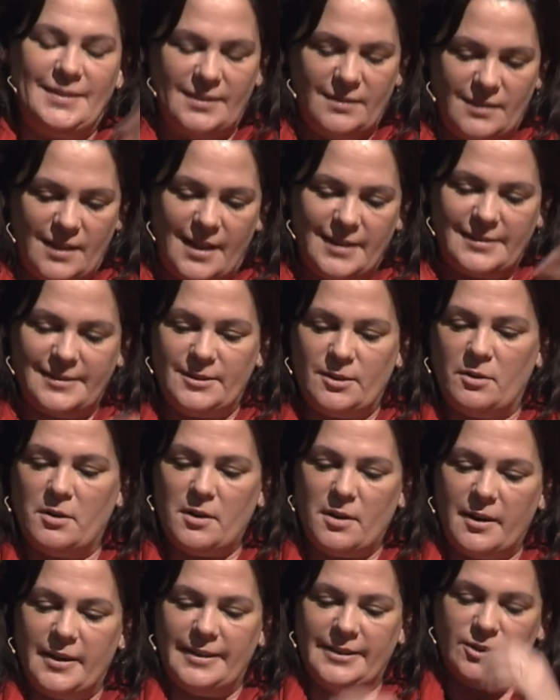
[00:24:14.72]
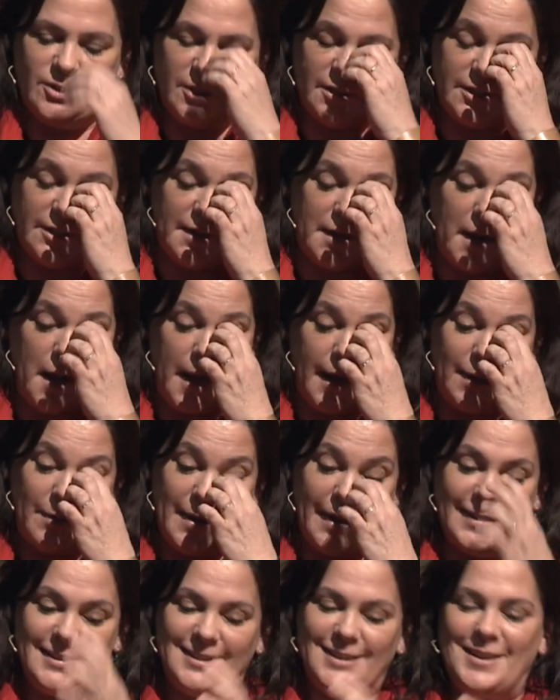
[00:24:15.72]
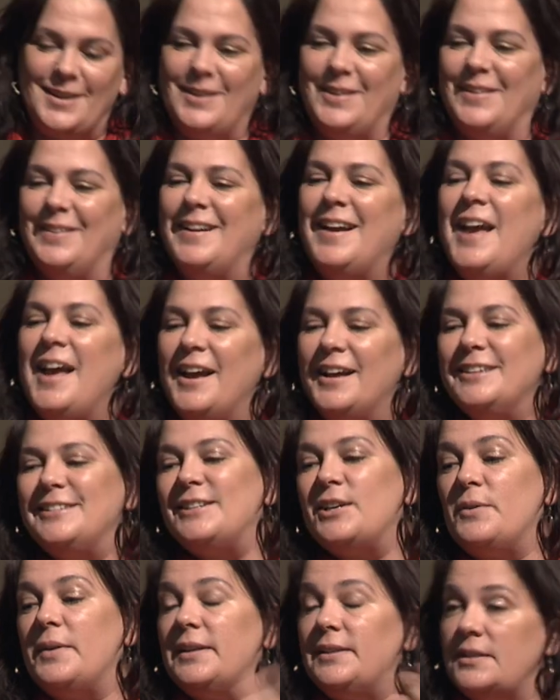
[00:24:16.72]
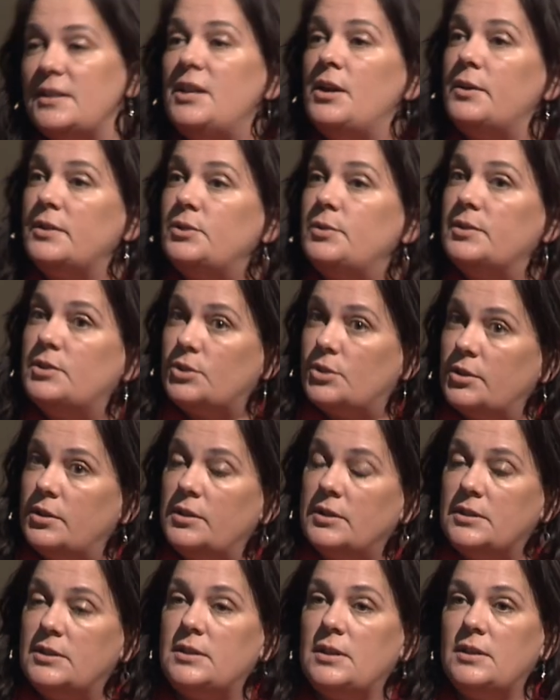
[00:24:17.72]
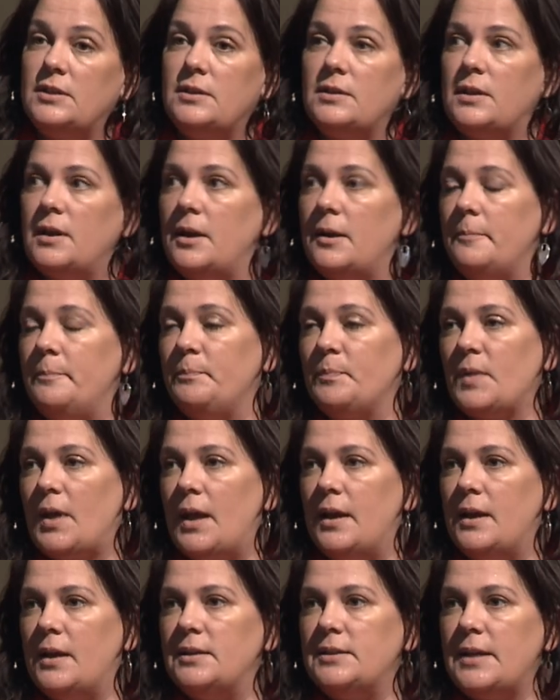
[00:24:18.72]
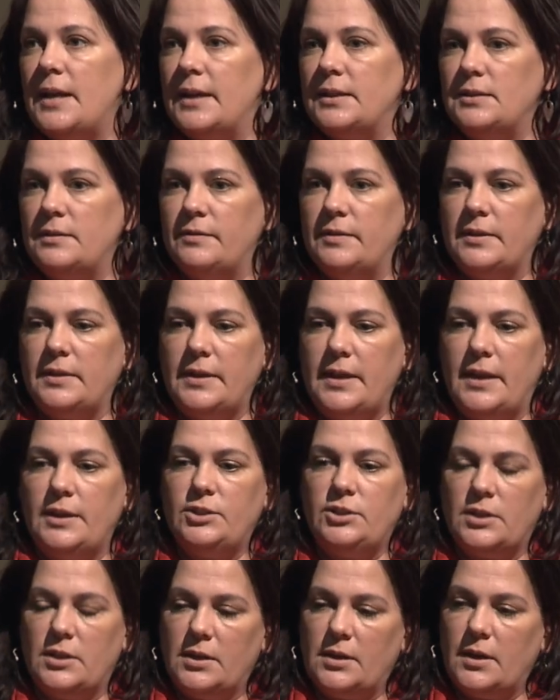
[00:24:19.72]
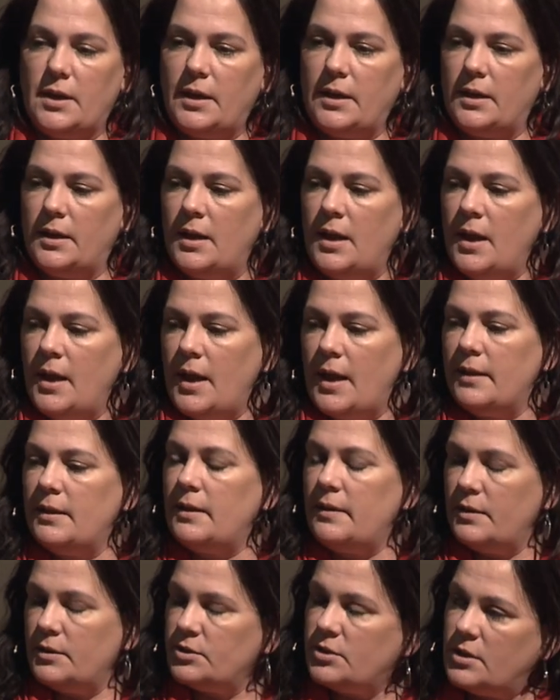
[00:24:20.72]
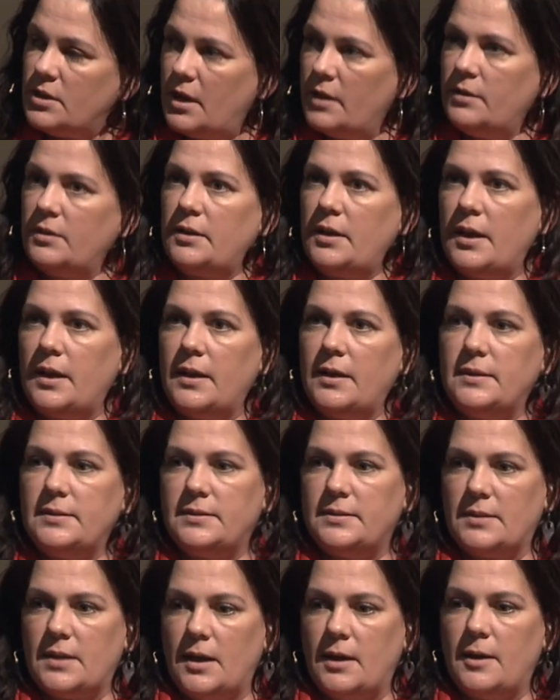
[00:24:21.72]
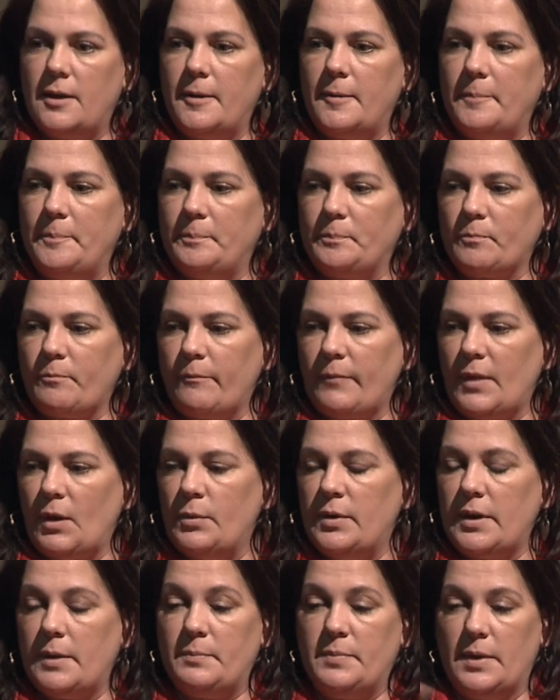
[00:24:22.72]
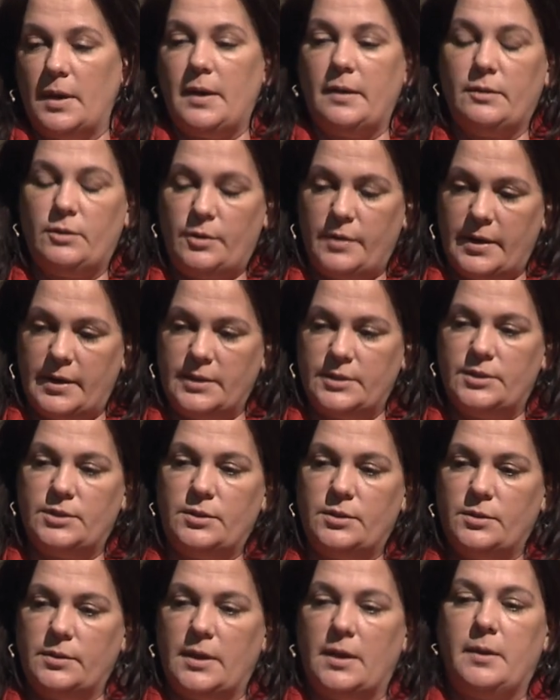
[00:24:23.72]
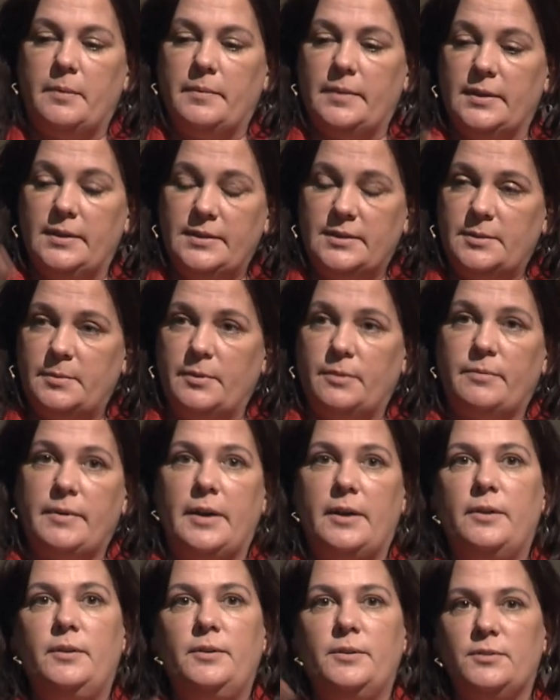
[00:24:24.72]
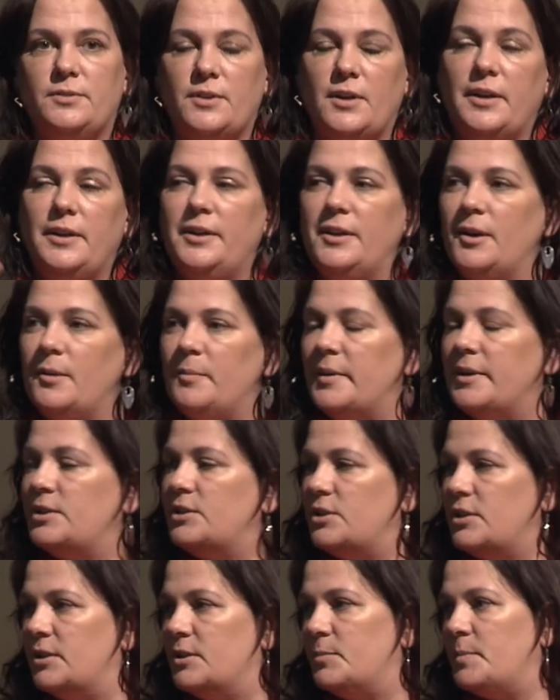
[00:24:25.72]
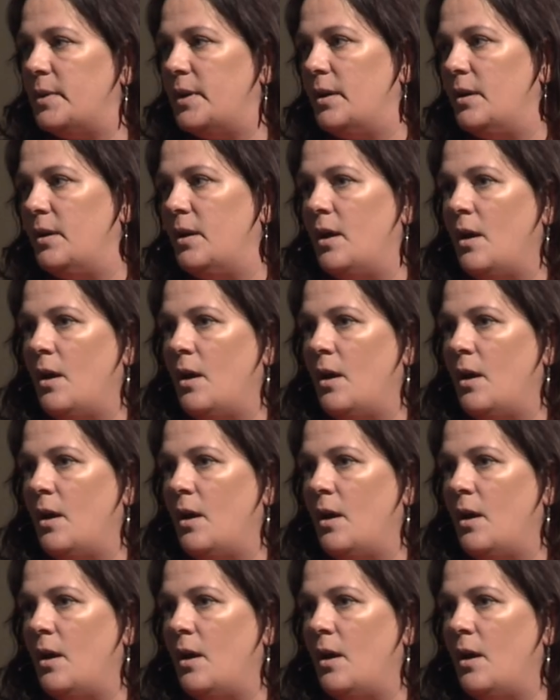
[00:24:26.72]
Lots going on in Georgia. Anyway, so it's turned into active litigation. And then there's another case, credit to Elizabeth Rader, who's not here, but she's been